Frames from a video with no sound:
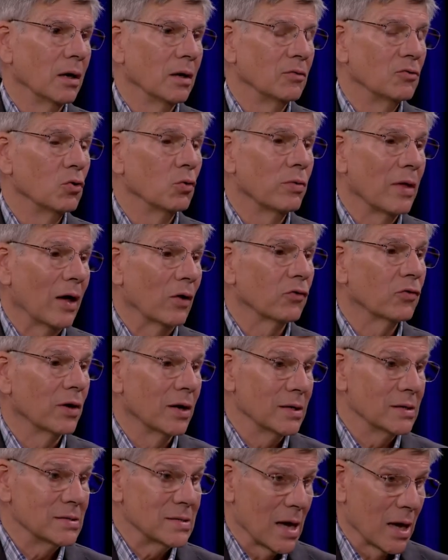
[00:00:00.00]

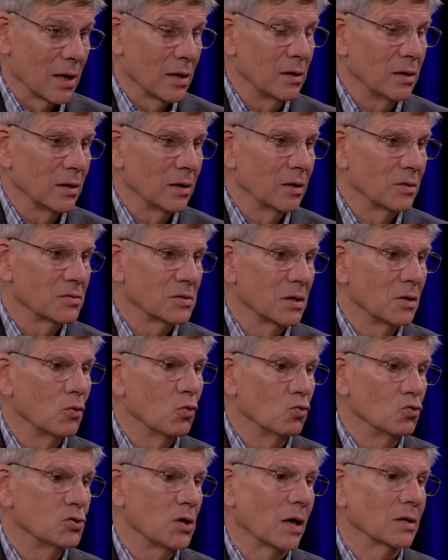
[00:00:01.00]
2010. It's in
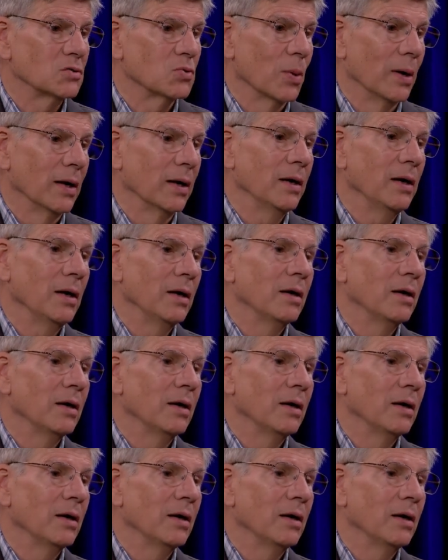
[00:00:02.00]
Lujiazui,